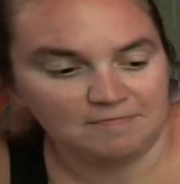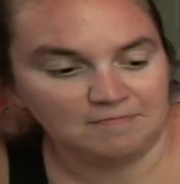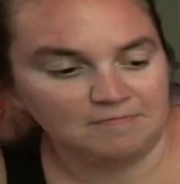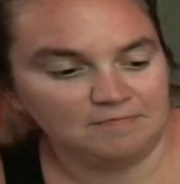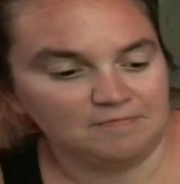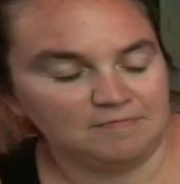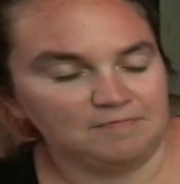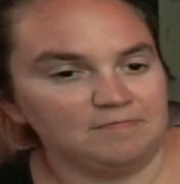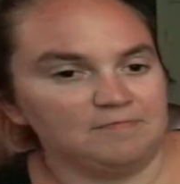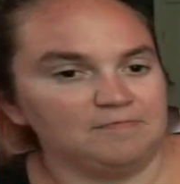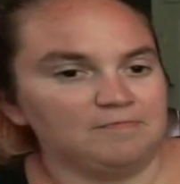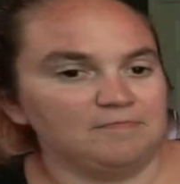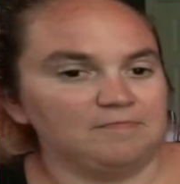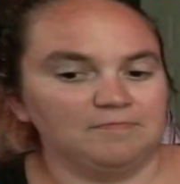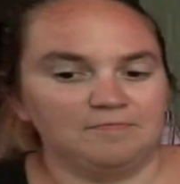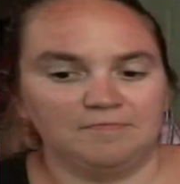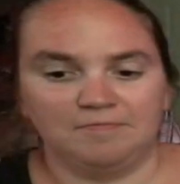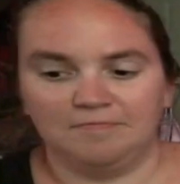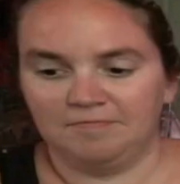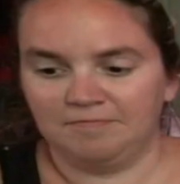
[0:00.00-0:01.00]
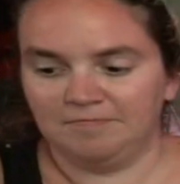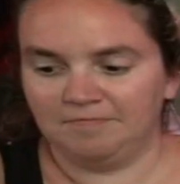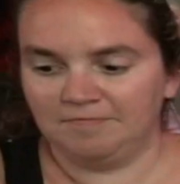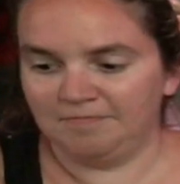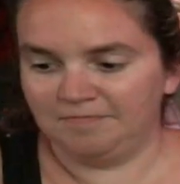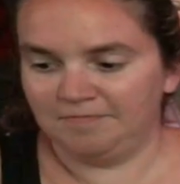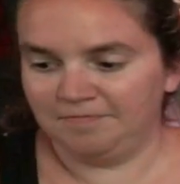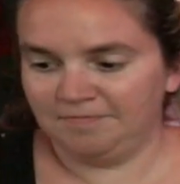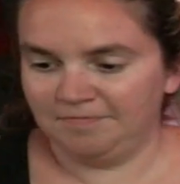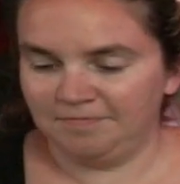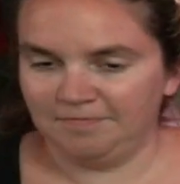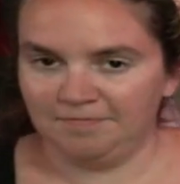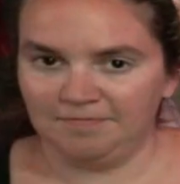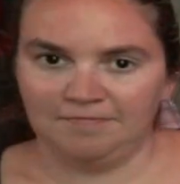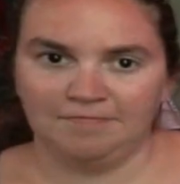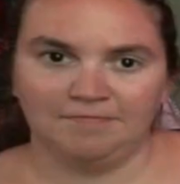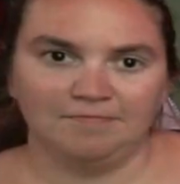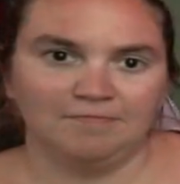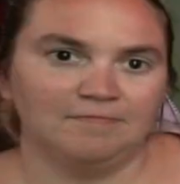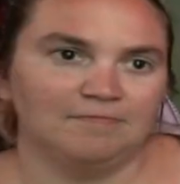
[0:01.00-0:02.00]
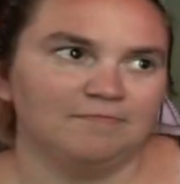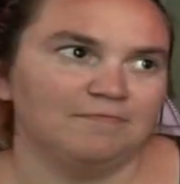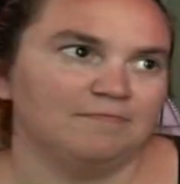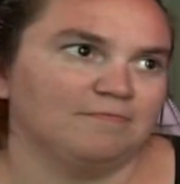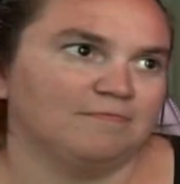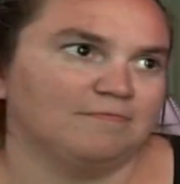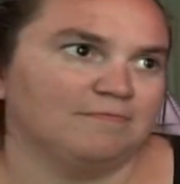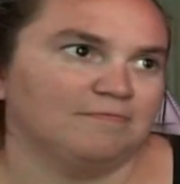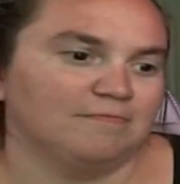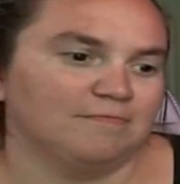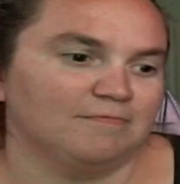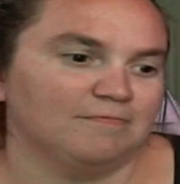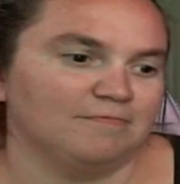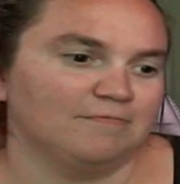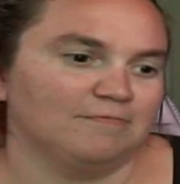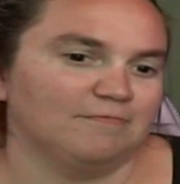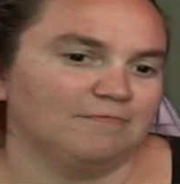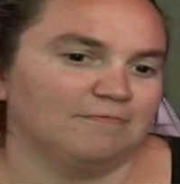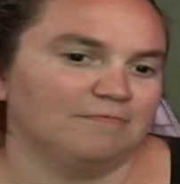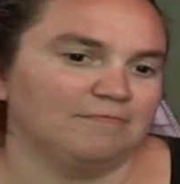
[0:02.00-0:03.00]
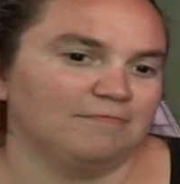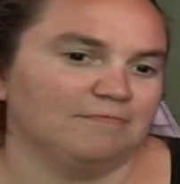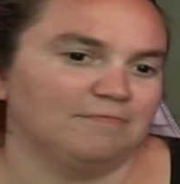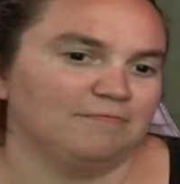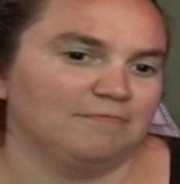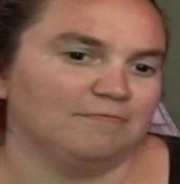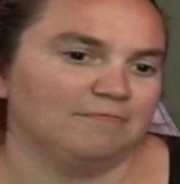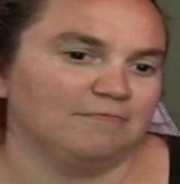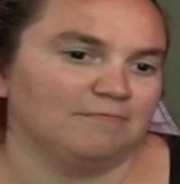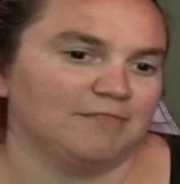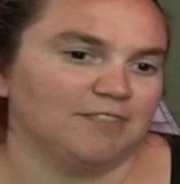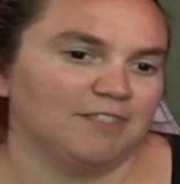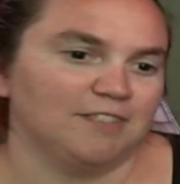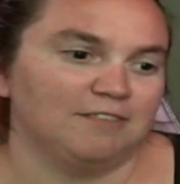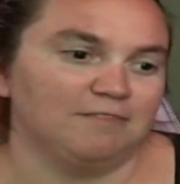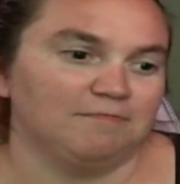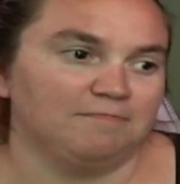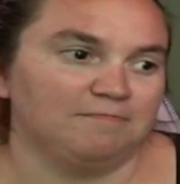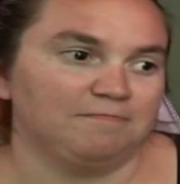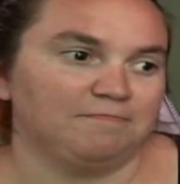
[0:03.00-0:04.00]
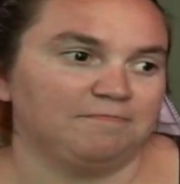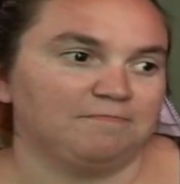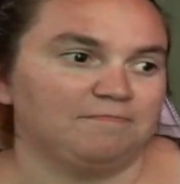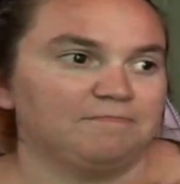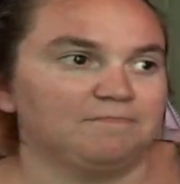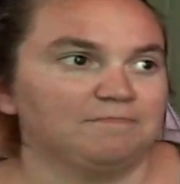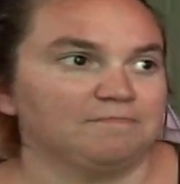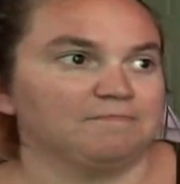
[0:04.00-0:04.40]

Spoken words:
The person shown says nothing.